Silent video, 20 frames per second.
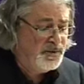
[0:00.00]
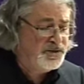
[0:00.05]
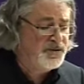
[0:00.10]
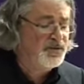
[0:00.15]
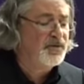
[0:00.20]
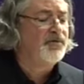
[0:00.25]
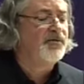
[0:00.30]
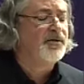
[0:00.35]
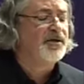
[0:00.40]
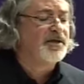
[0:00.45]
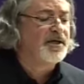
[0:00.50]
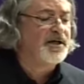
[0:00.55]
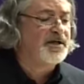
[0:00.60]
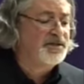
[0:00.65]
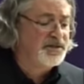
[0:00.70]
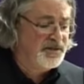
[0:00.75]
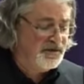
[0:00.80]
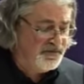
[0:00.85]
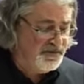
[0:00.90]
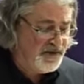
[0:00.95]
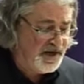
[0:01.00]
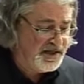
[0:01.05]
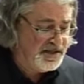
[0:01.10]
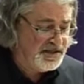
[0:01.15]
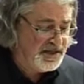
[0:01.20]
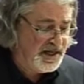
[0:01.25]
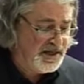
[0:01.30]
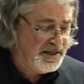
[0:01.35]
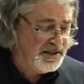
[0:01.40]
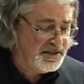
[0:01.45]
in which we realize that
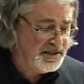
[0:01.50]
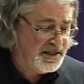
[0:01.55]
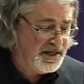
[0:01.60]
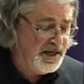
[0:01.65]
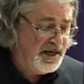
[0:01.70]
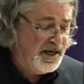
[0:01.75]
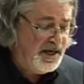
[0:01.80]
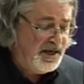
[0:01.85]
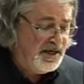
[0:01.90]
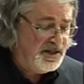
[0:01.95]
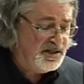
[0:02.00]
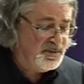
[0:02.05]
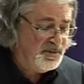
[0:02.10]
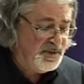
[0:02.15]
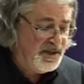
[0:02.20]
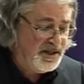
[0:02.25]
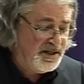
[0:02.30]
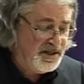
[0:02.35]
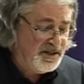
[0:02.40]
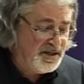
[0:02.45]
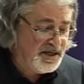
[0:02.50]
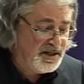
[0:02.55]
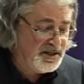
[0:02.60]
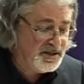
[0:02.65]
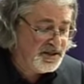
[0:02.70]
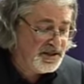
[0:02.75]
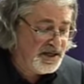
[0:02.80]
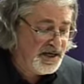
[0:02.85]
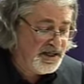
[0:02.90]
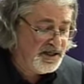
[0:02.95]
vitality is merely the
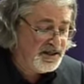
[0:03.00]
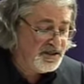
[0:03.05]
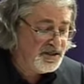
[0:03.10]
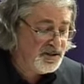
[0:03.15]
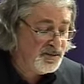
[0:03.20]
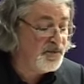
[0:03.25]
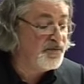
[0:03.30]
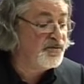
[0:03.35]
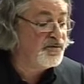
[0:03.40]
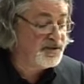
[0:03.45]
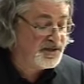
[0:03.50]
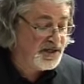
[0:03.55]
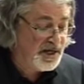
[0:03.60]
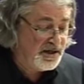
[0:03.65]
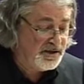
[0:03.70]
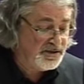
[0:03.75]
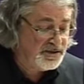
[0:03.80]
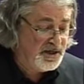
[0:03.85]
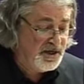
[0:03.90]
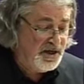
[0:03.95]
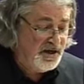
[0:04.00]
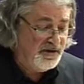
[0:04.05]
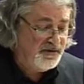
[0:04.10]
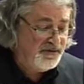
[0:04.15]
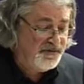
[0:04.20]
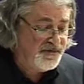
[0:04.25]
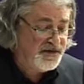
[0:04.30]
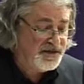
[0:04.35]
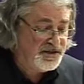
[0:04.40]
intelligible result of